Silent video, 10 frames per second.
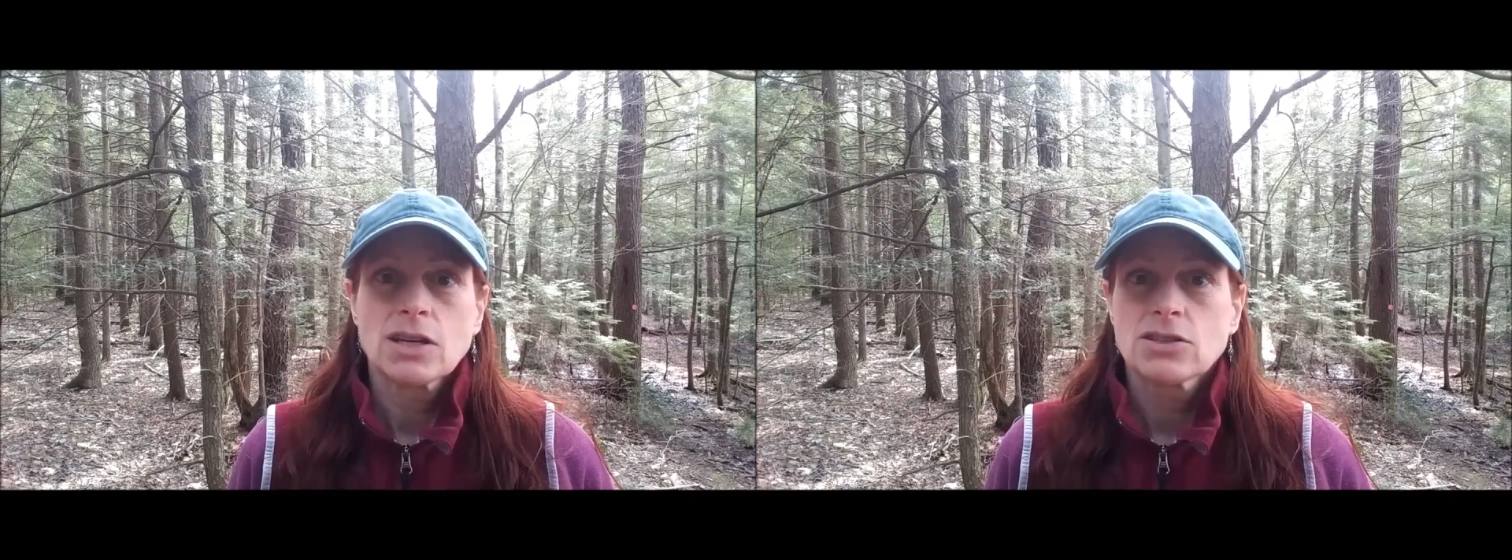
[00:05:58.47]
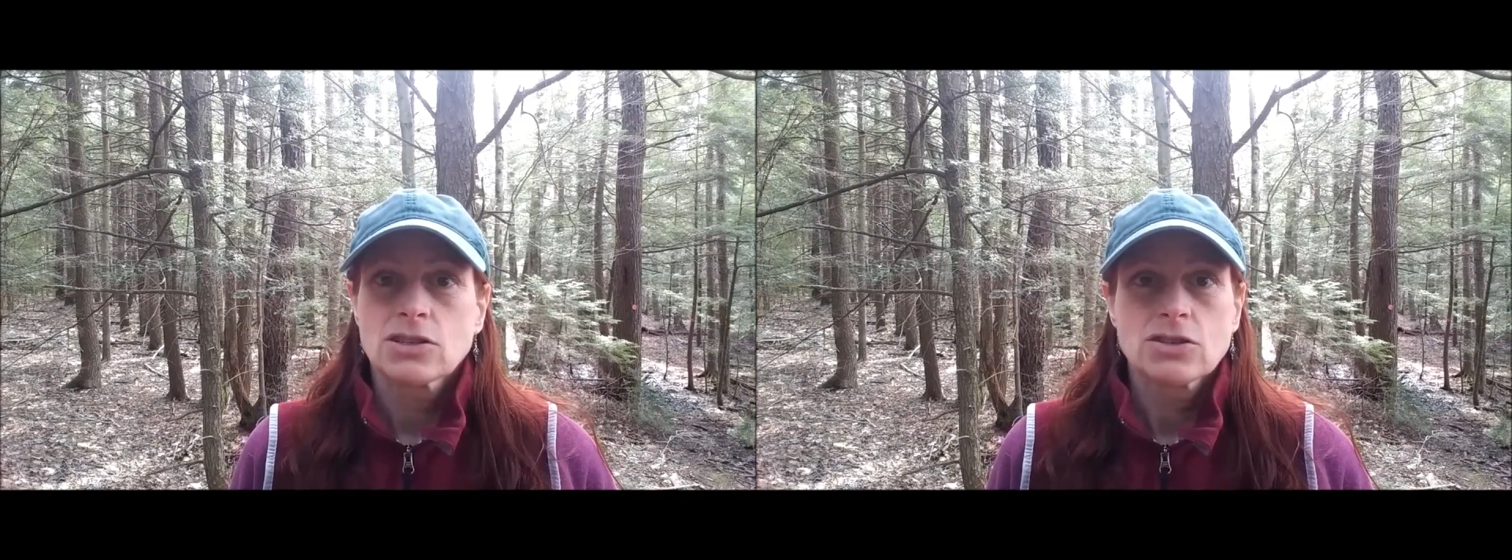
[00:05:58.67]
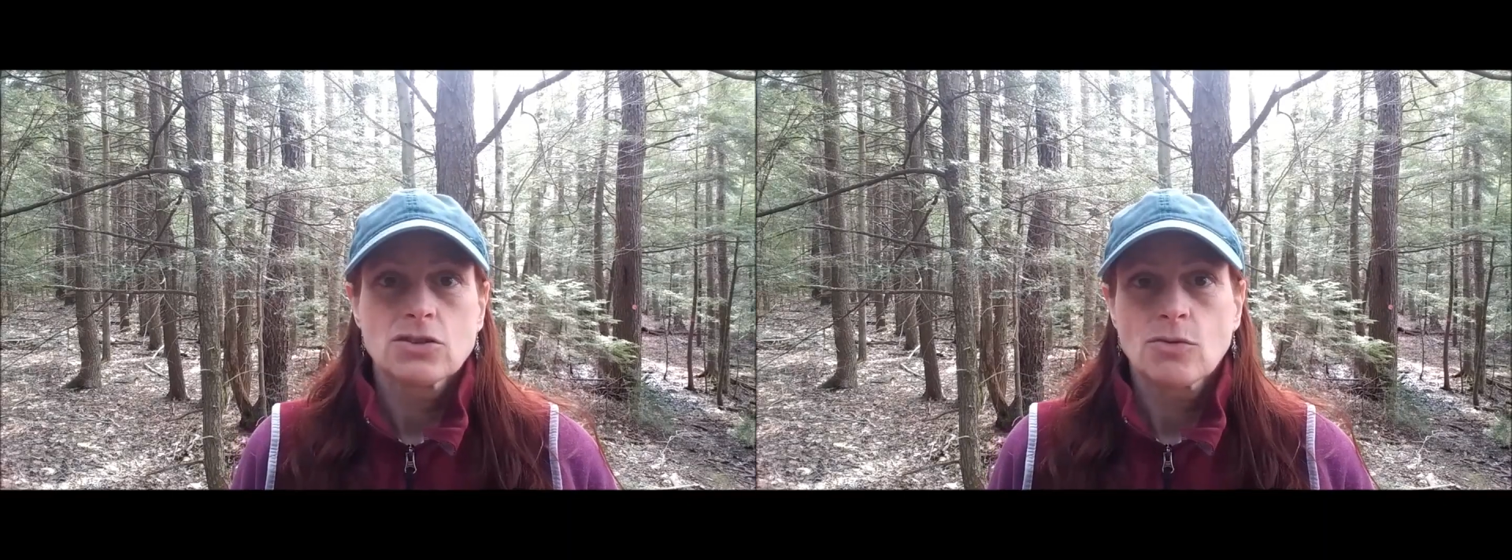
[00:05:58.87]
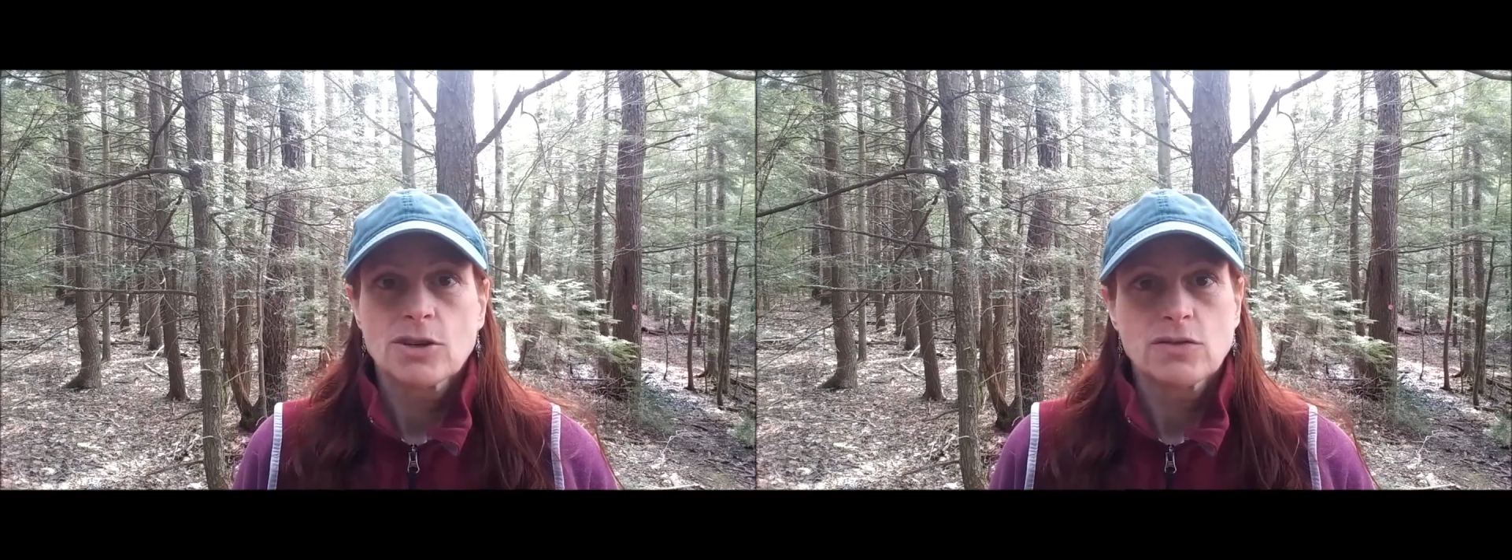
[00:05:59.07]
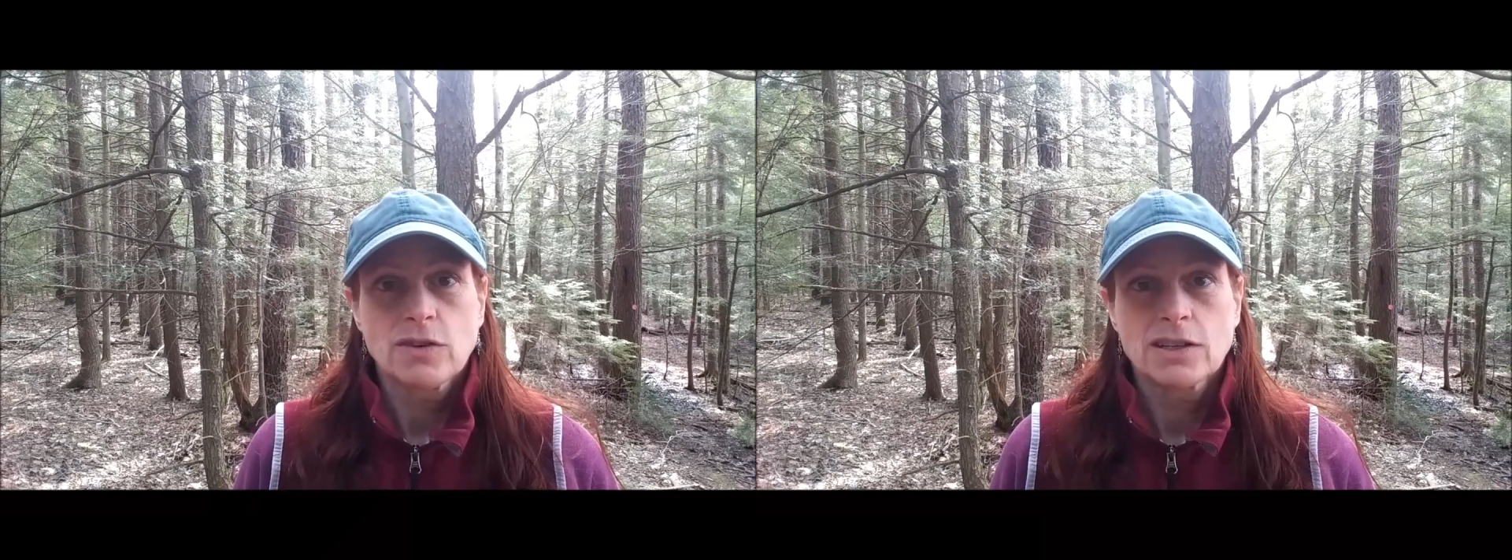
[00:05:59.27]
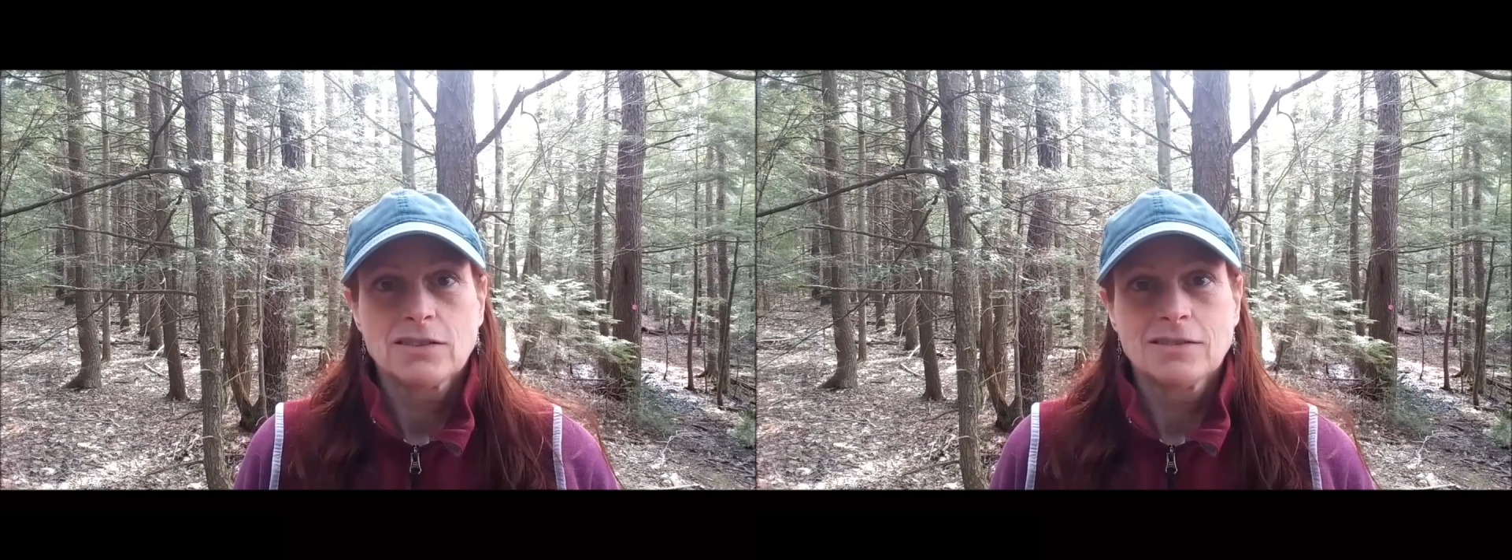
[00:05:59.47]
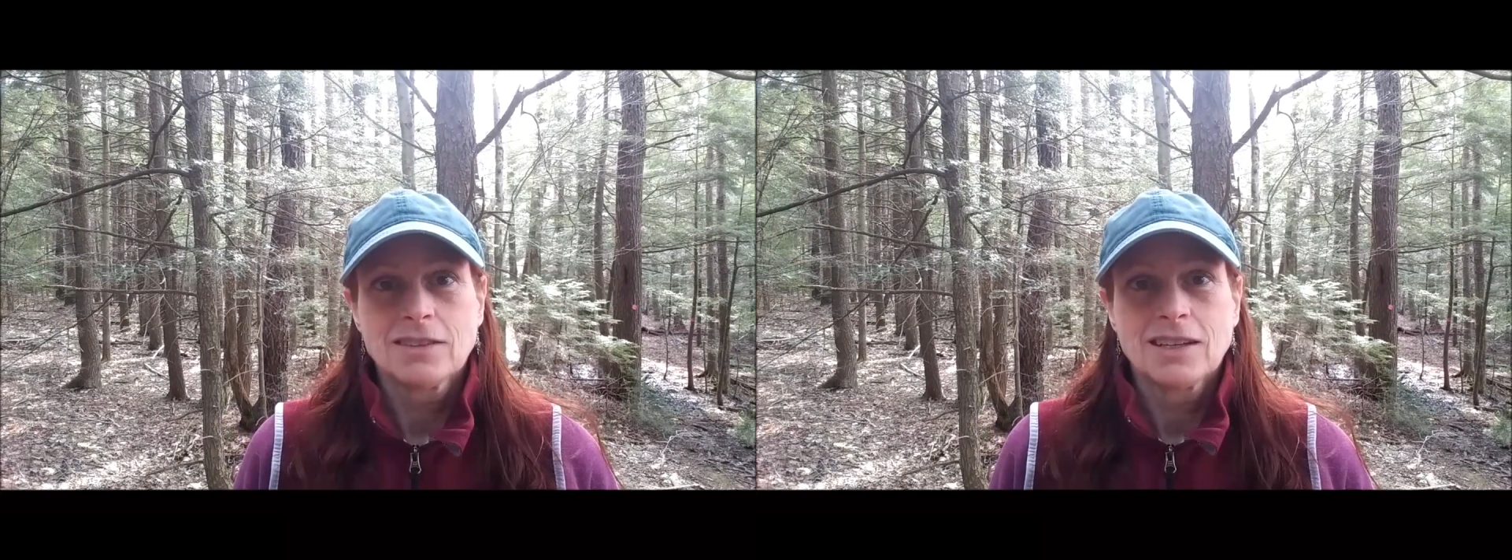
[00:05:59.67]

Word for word: it's just so much fun.